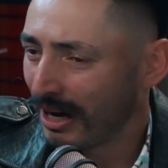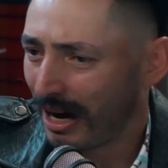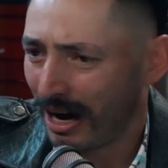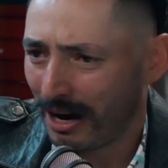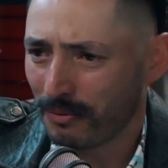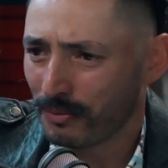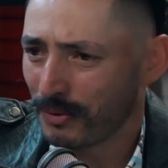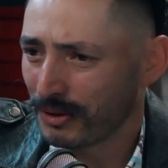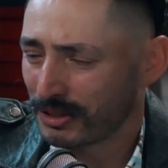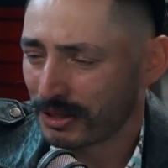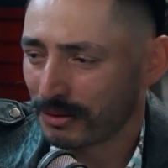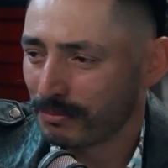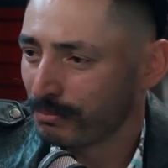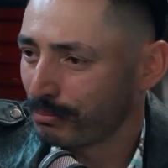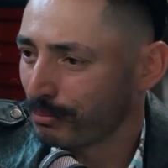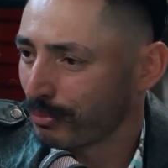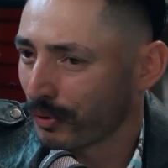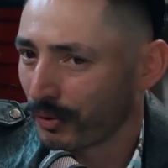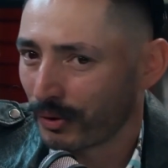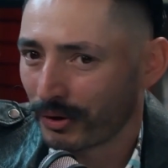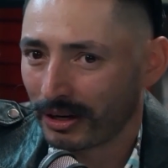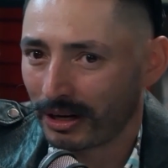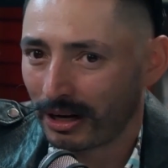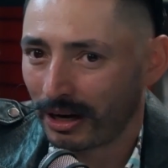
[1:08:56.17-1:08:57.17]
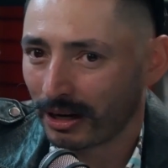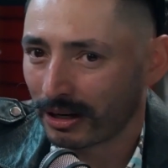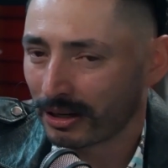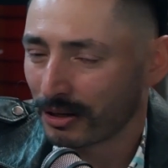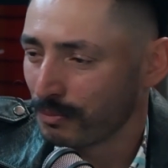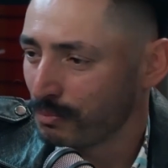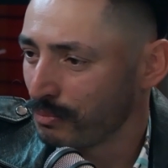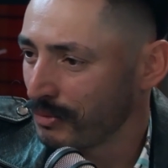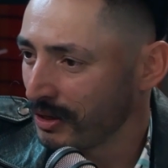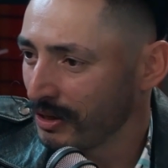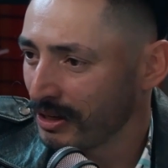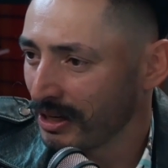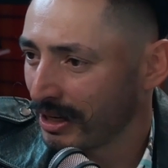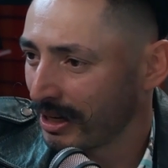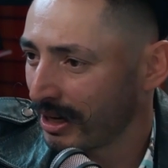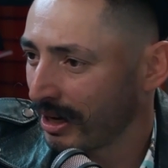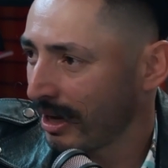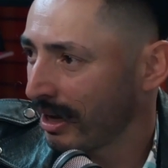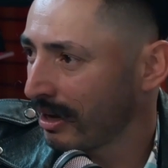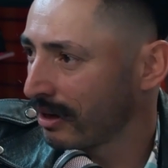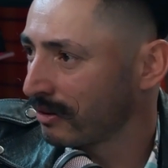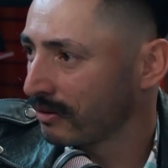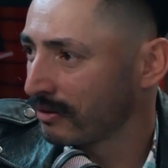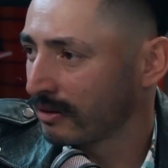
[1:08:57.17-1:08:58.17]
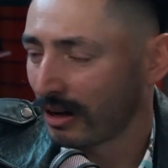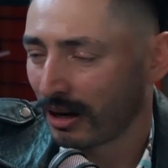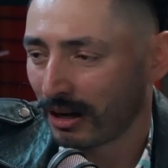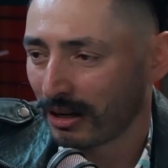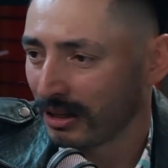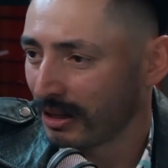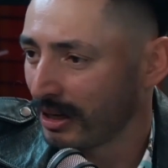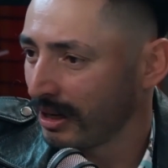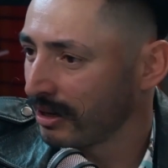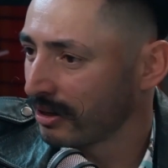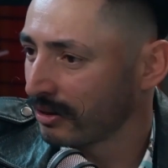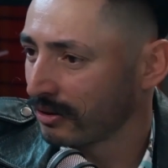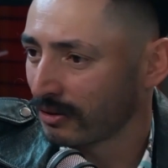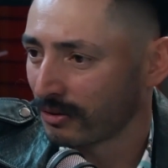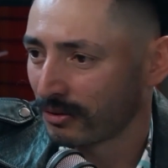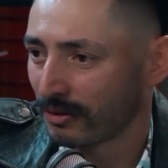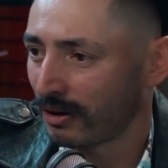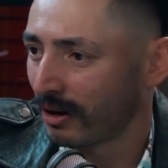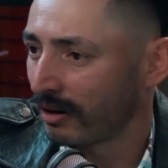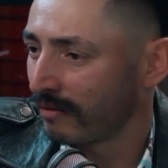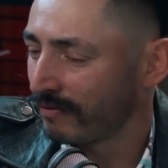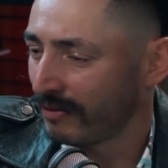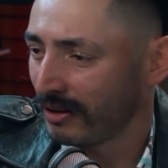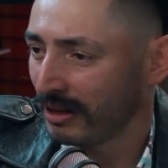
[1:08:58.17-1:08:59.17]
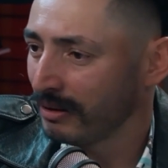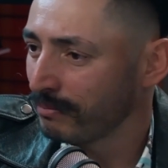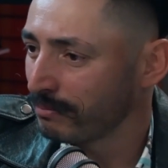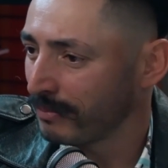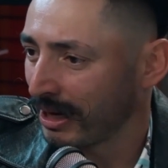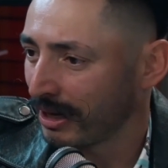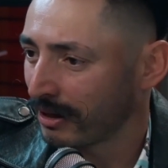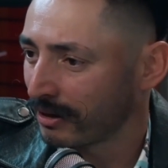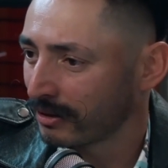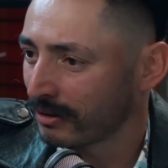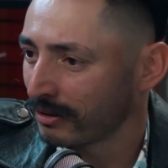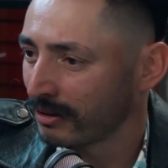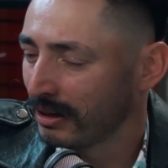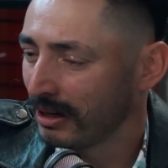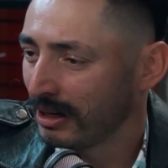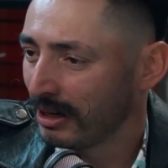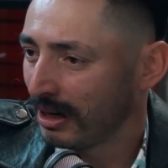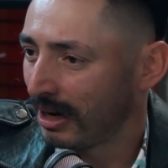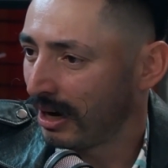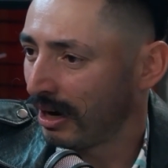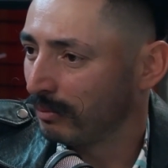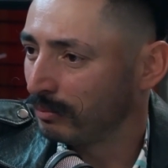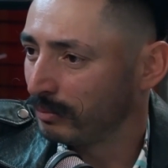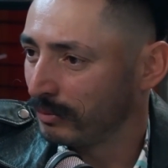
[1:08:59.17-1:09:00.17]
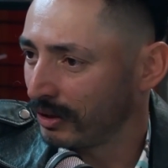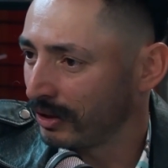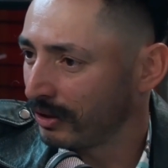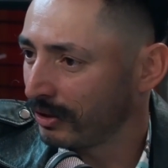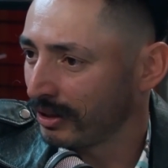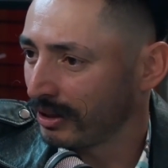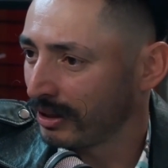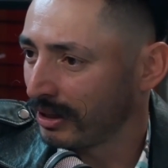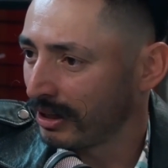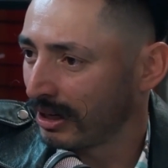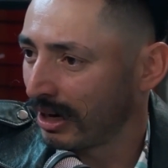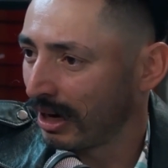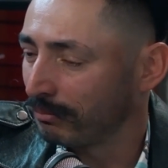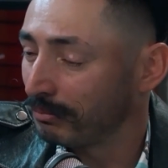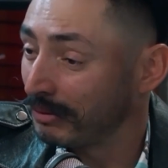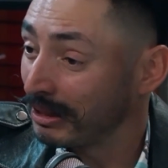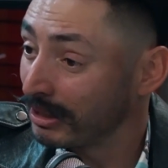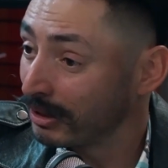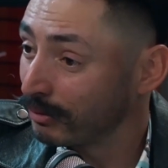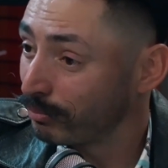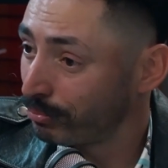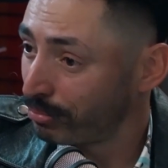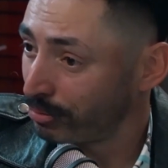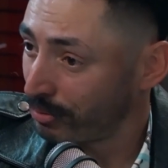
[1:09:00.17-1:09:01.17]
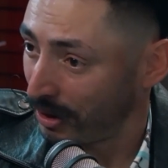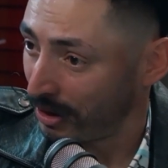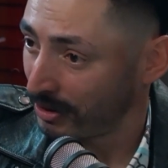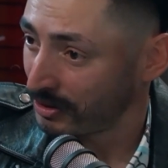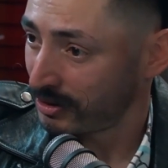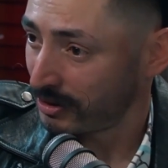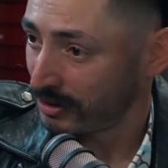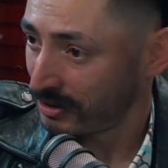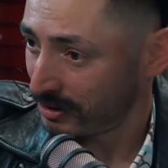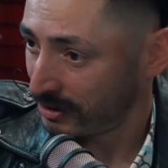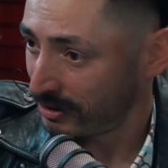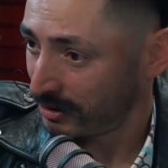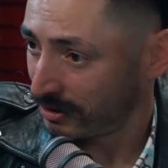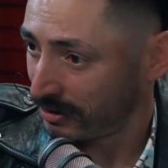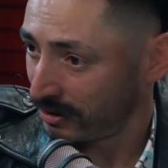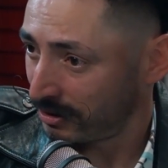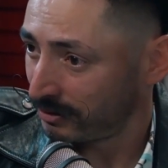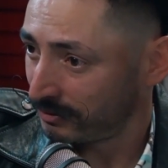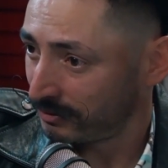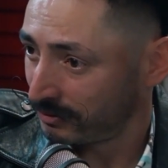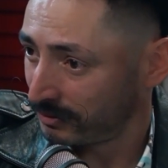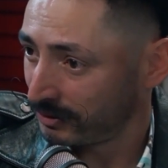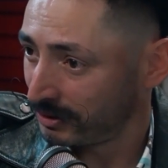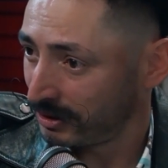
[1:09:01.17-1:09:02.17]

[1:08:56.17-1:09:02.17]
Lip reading: I wasn't born a communicator, a leader, or a filmmaker. I'm learning. I'm in the process of